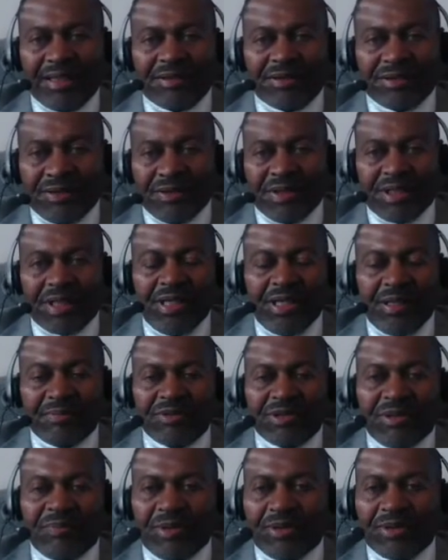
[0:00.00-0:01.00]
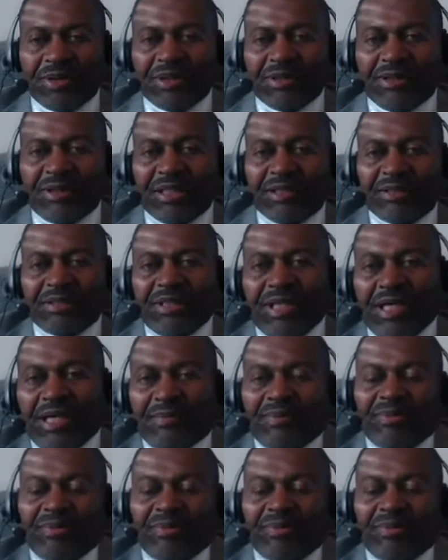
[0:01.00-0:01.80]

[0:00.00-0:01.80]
So it comes up on your desktop,